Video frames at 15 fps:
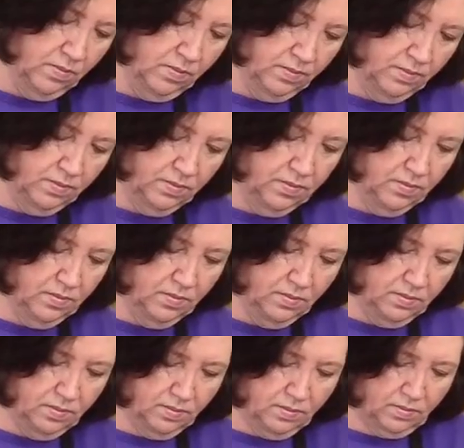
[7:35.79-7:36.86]

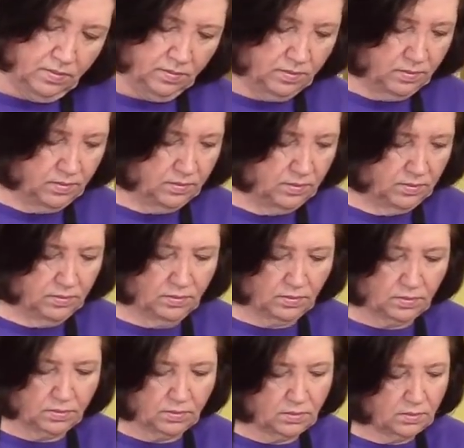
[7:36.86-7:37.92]

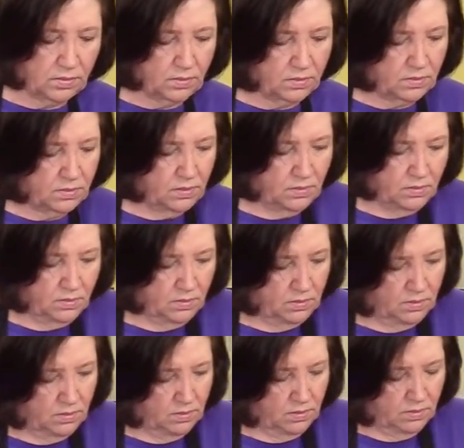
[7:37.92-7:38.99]

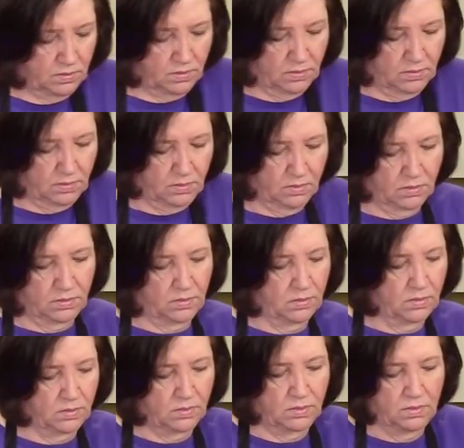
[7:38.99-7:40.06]

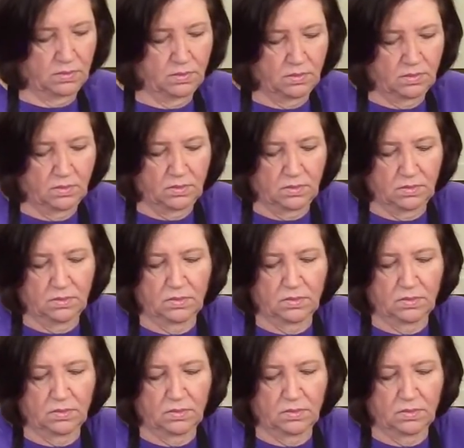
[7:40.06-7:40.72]
(silence)